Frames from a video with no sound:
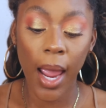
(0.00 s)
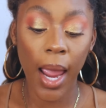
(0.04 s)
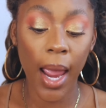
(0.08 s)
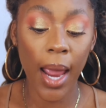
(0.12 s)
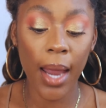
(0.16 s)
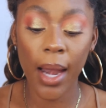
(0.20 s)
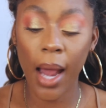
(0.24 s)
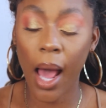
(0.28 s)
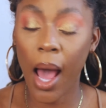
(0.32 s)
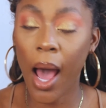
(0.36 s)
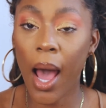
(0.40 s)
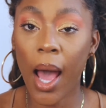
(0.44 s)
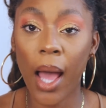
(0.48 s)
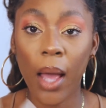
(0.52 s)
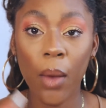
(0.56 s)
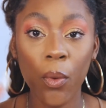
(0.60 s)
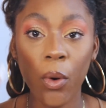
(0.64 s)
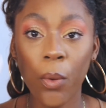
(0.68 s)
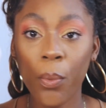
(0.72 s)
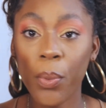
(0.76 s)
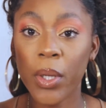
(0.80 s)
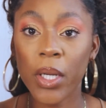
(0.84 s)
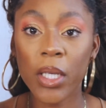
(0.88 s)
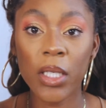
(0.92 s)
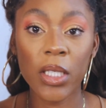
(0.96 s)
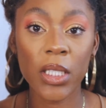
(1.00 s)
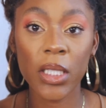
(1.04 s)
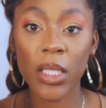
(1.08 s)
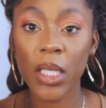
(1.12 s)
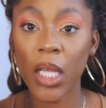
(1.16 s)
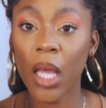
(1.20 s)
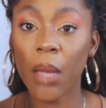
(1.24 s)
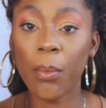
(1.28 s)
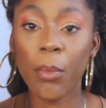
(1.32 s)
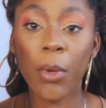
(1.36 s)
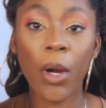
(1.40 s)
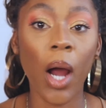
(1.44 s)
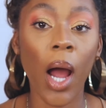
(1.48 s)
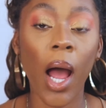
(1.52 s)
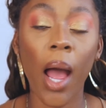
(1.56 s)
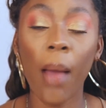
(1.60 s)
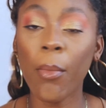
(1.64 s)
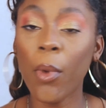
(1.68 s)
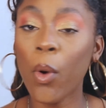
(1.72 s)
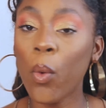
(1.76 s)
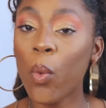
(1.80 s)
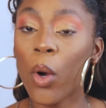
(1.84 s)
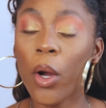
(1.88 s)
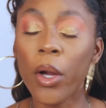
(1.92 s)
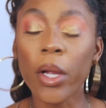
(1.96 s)
And I will put a disclaimer,
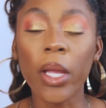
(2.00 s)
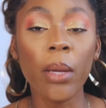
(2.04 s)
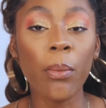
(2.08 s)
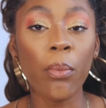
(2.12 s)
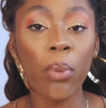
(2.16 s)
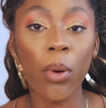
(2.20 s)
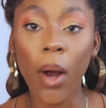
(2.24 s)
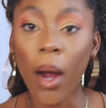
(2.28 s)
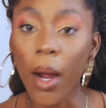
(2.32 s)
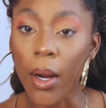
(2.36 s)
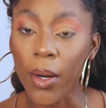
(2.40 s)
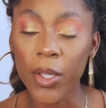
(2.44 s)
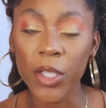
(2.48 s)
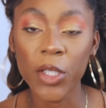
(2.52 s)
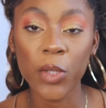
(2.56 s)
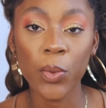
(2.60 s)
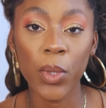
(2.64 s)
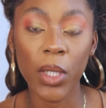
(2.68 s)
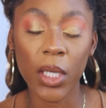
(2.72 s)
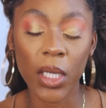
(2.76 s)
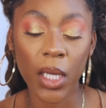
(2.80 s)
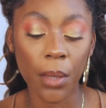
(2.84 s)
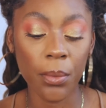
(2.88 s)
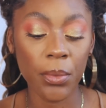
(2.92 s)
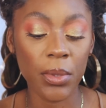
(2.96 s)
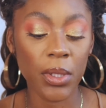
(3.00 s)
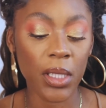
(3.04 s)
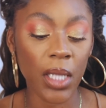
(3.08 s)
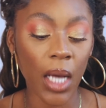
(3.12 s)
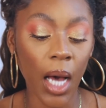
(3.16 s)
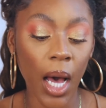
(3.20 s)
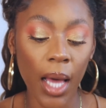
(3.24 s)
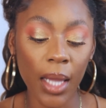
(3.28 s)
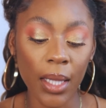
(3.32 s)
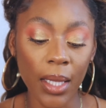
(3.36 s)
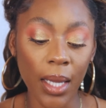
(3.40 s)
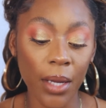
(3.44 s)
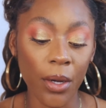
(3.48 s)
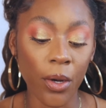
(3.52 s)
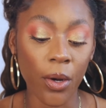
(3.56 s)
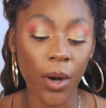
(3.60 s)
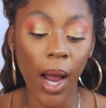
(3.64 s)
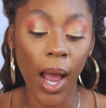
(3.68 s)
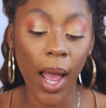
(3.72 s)
I'm a work in progress when it comes to eyeliner.